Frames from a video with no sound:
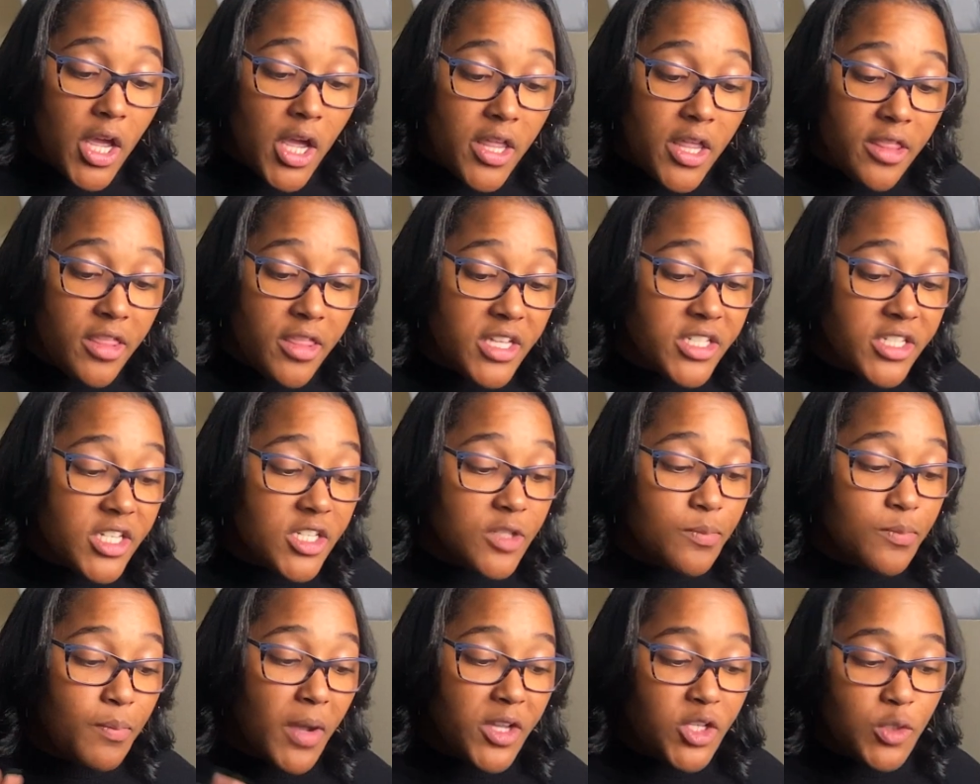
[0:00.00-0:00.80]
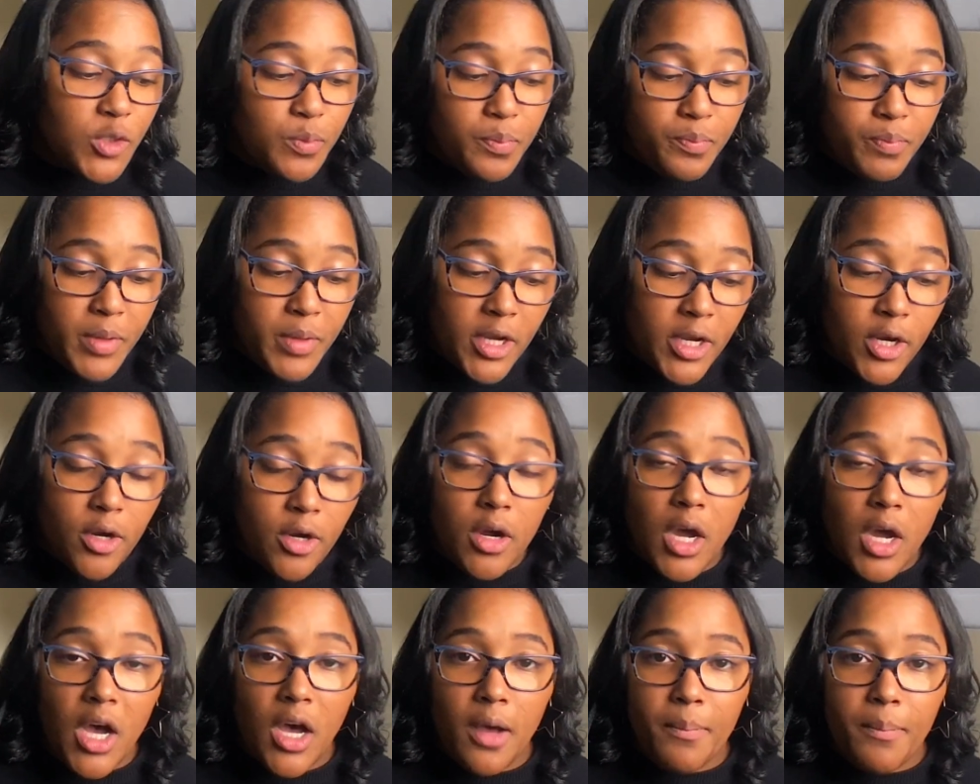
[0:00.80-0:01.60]
This is much
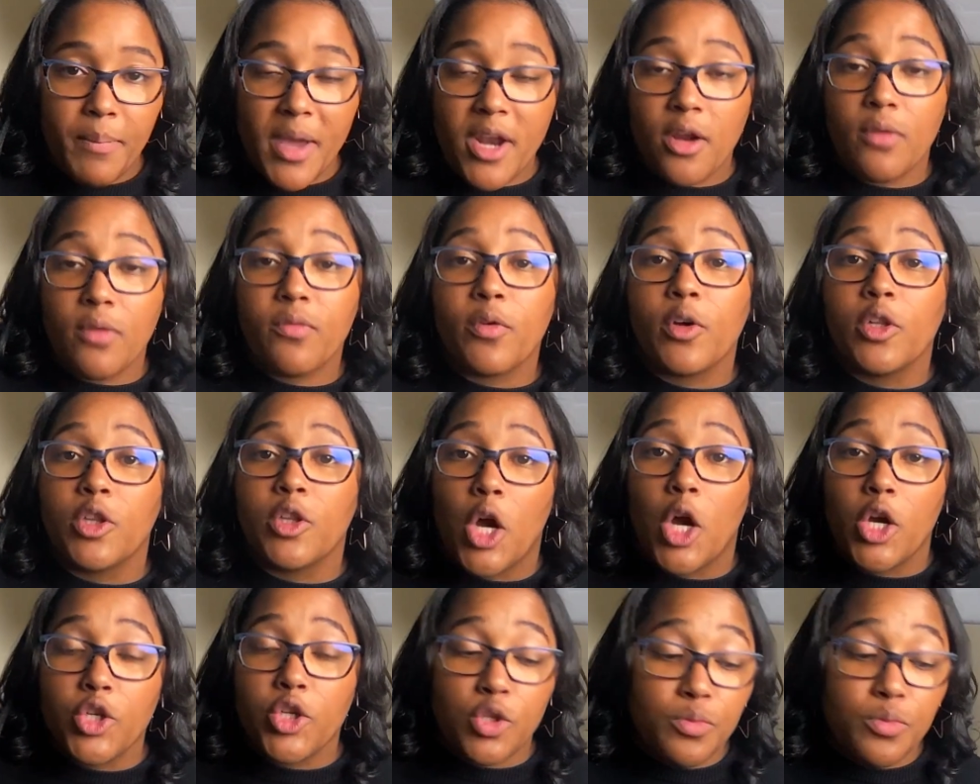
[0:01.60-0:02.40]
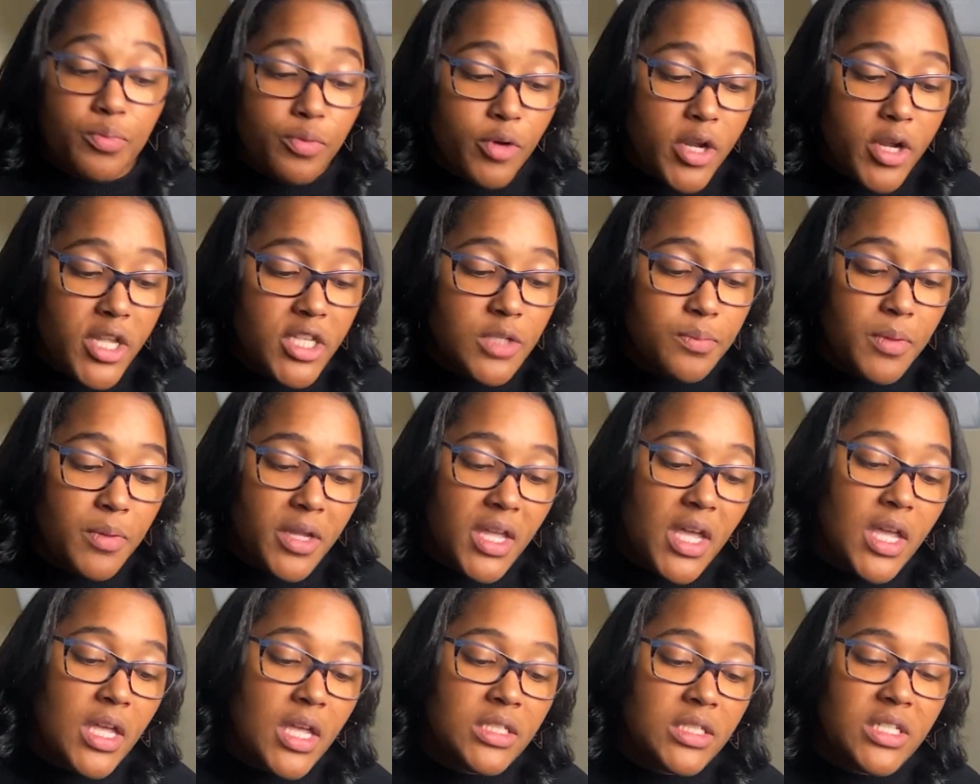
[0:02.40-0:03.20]
better for larger prints
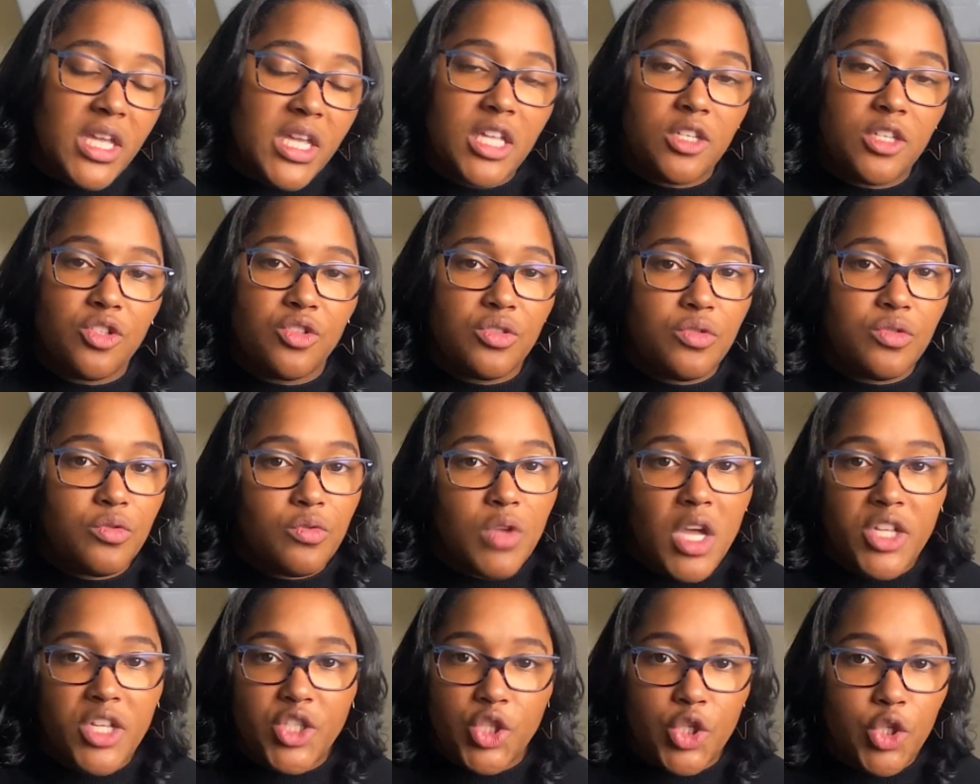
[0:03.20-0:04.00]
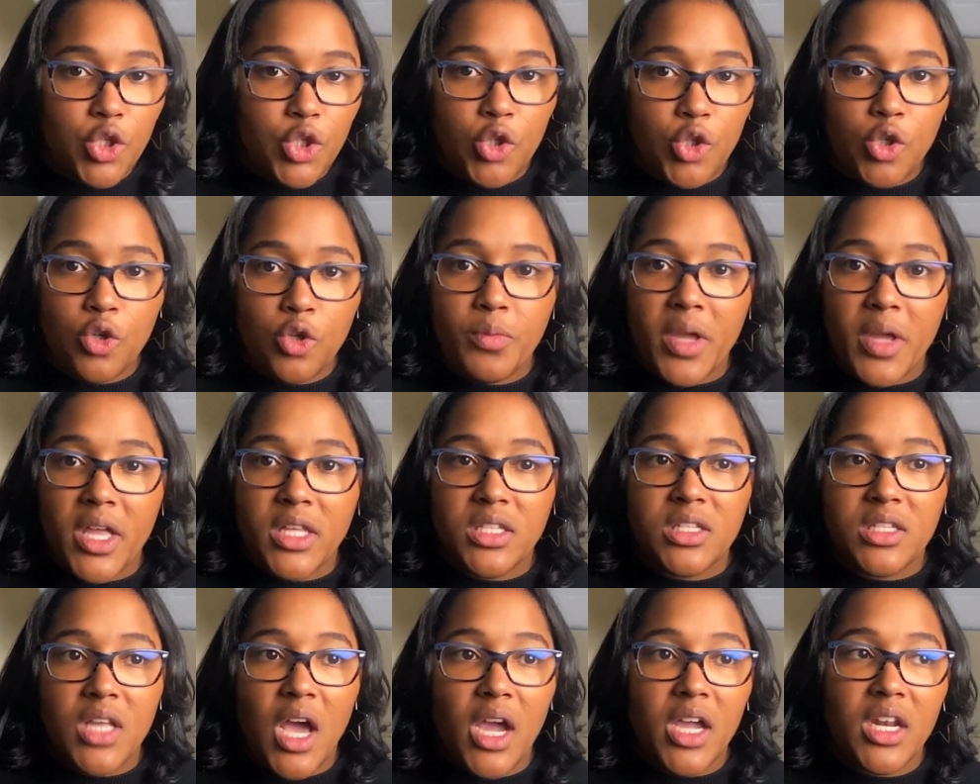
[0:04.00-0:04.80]
because it's a tube, it's
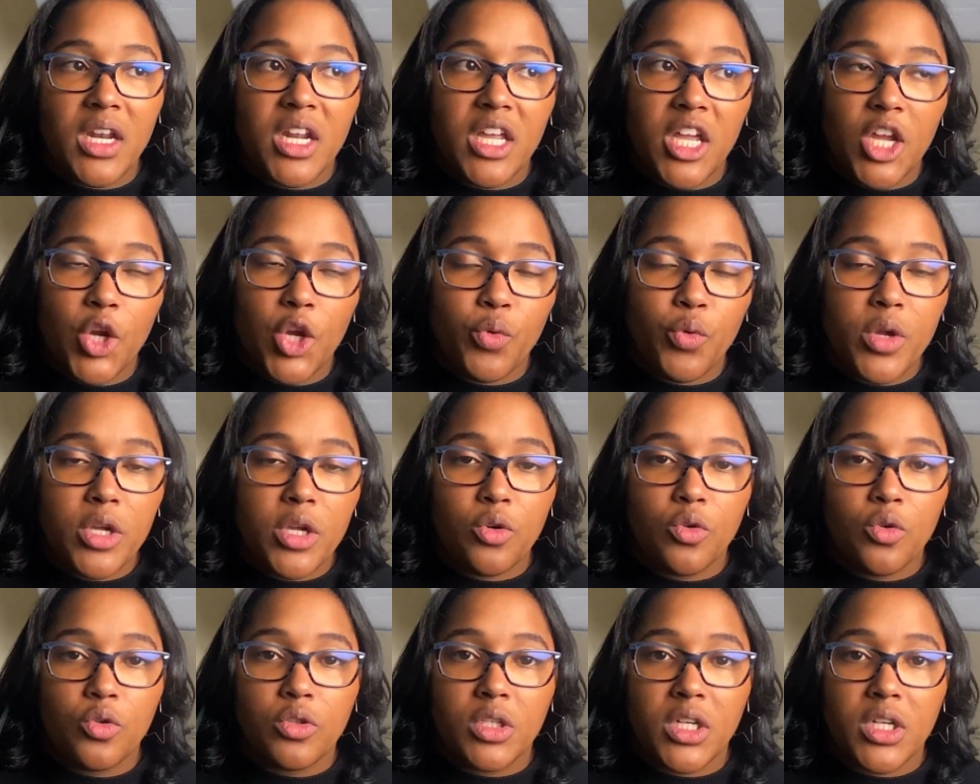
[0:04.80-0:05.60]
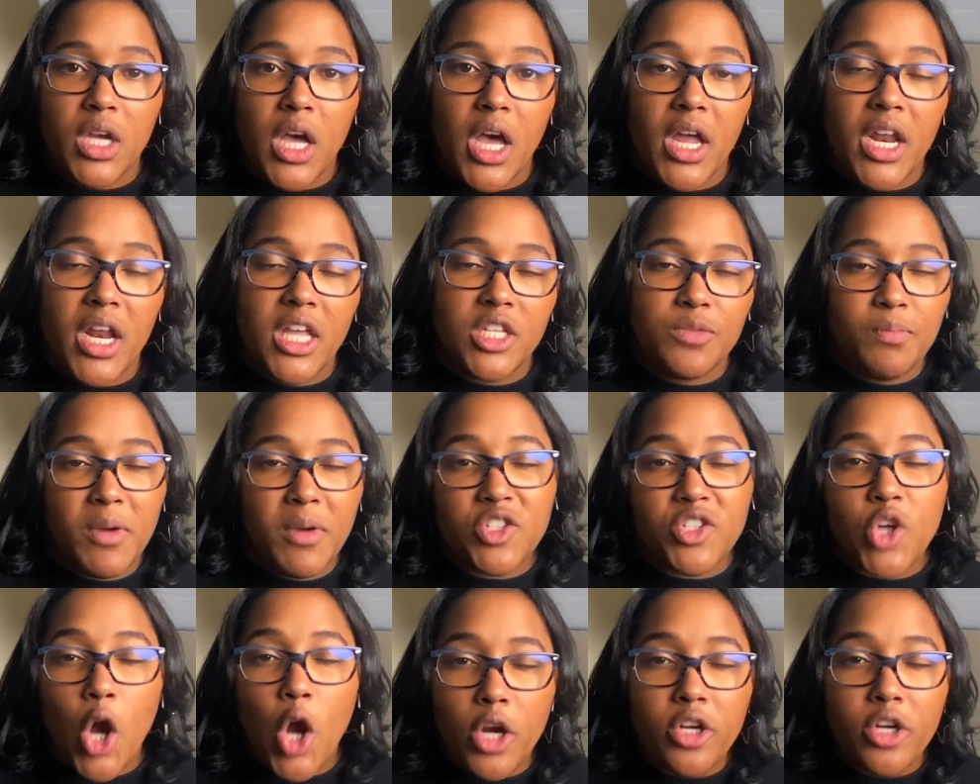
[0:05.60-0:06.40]
not going to get crinkled, cut, it's much
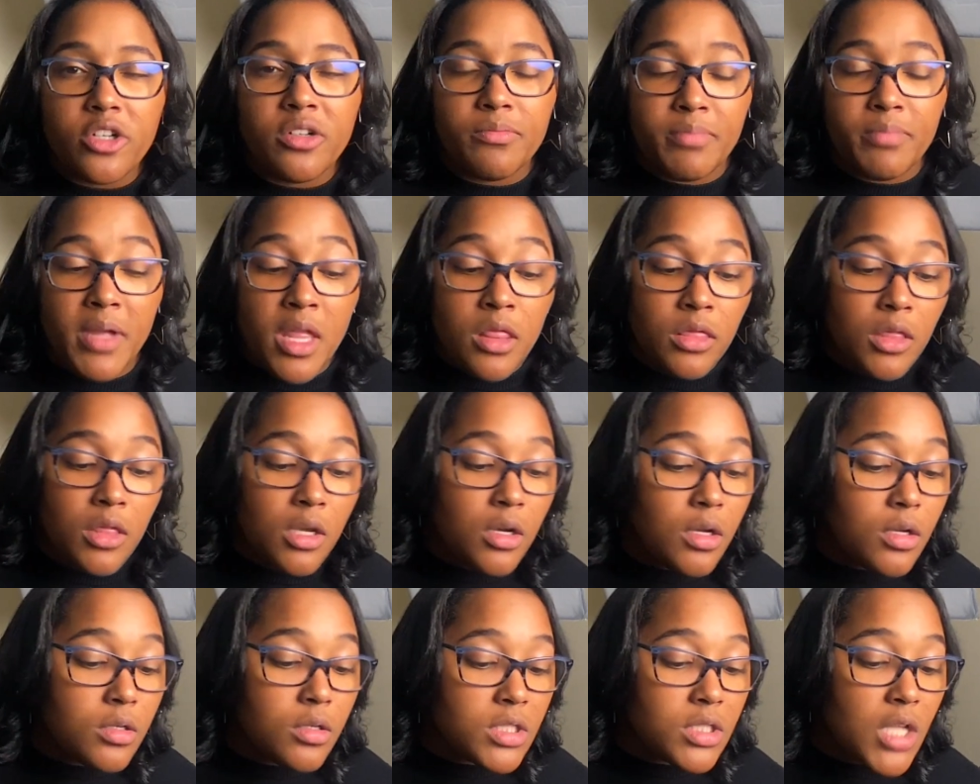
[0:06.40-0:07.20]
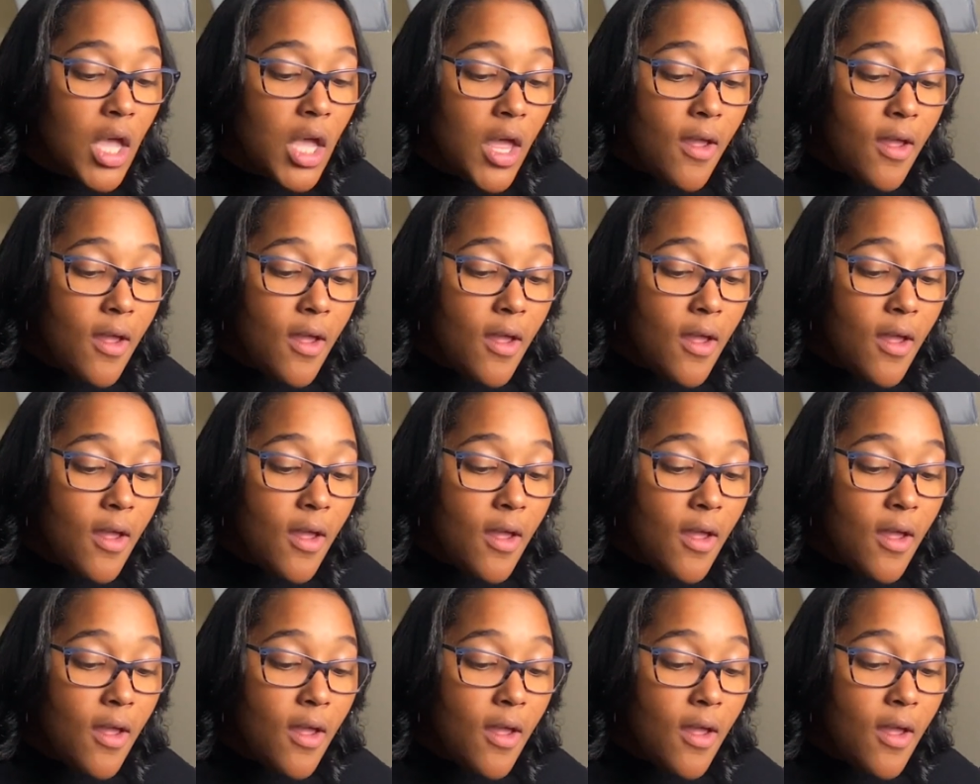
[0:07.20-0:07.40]
harder to bend those.